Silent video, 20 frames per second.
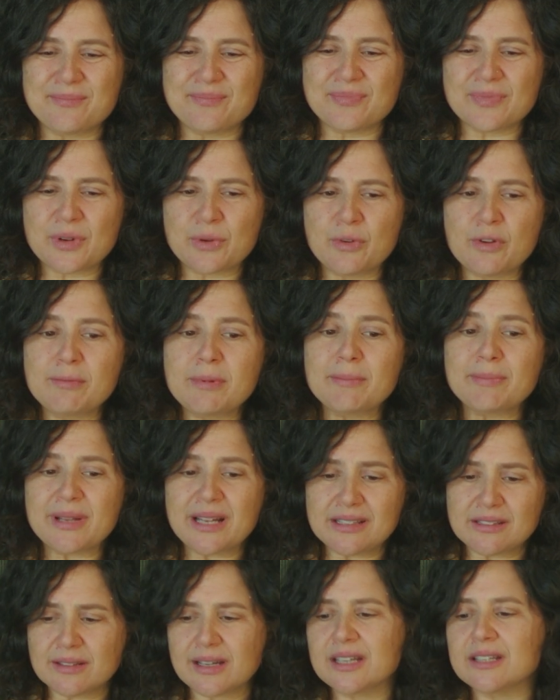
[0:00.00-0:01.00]
we've been
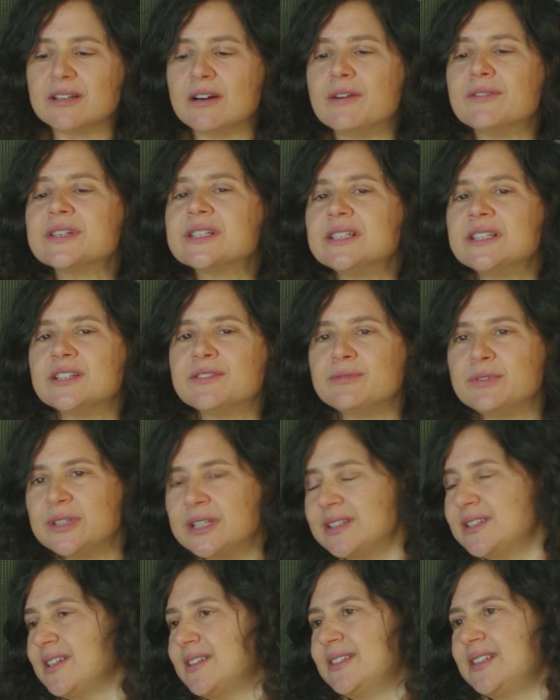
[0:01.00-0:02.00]
playing together, obviously, with the
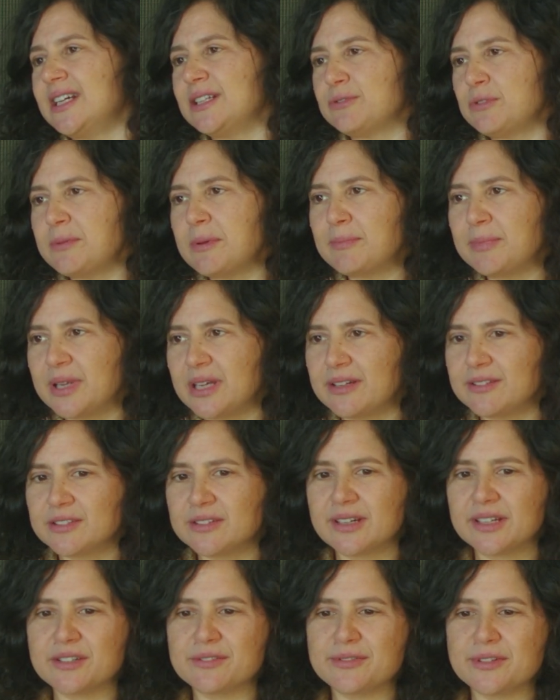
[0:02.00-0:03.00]
Tentet. We've been playing
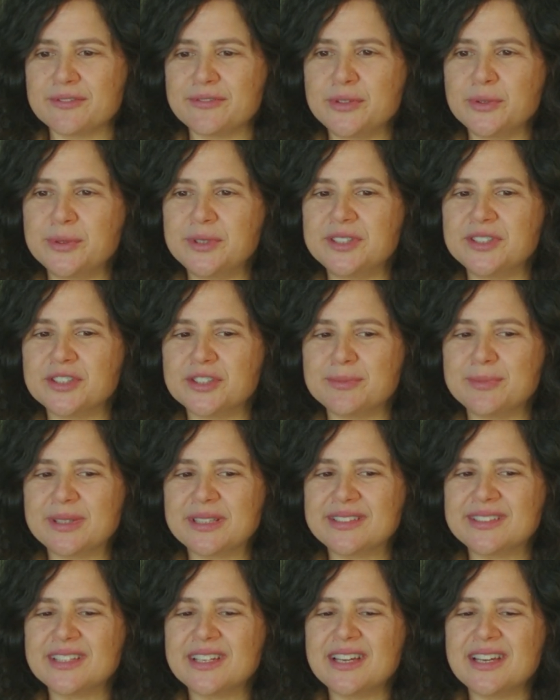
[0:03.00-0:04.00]
together for a few years,
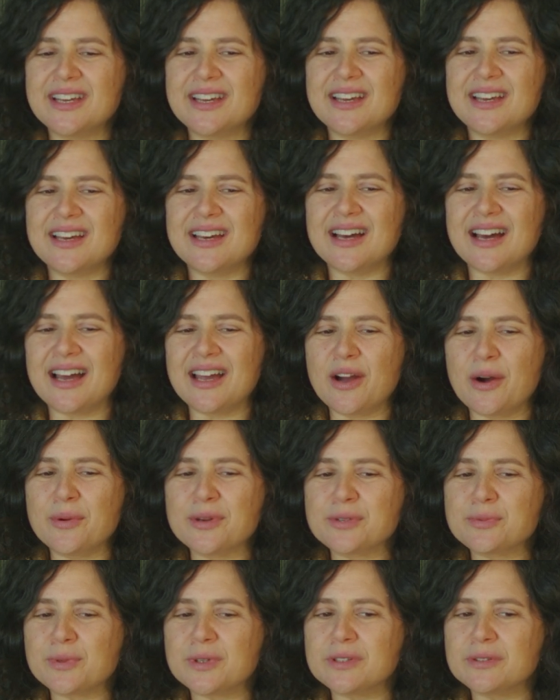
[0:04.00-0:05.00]
but I
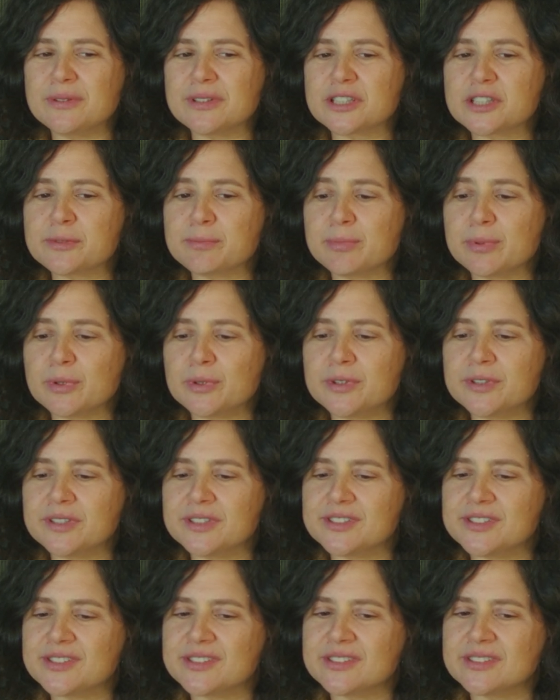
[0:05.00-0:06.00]
always wanted to explore
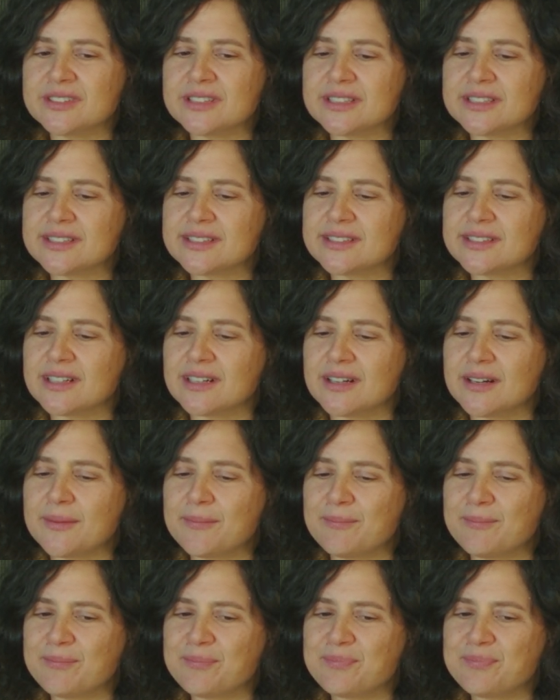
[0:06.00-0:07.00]
this
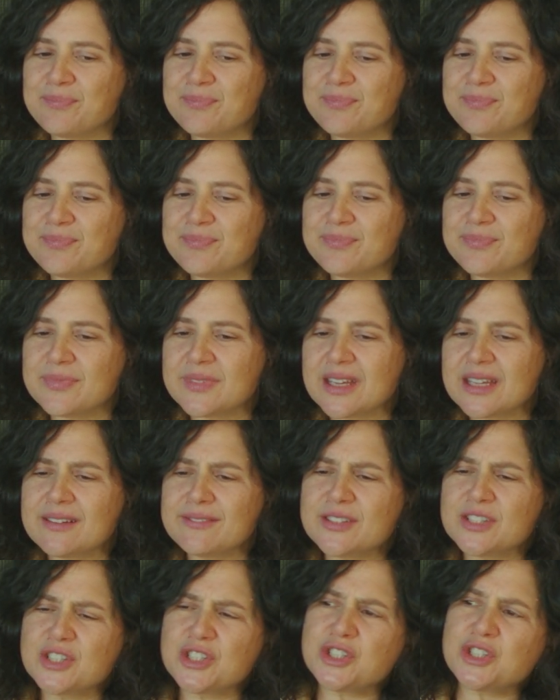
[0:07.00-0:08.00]
kind of
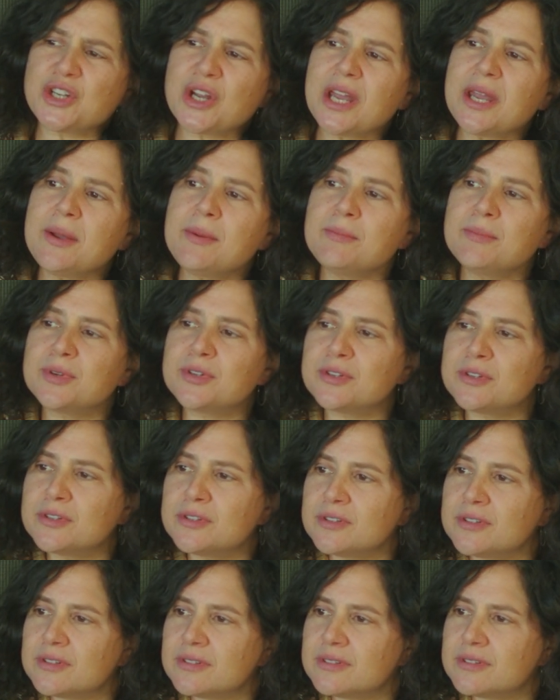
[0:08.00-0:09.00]

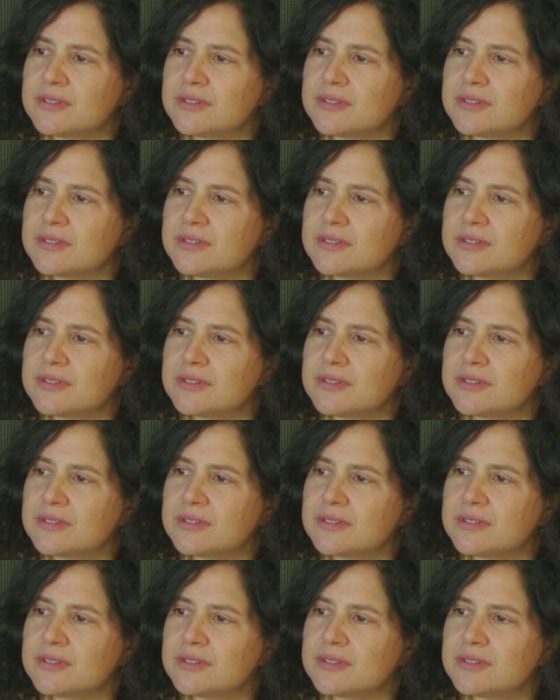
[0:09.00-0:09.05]
chamber,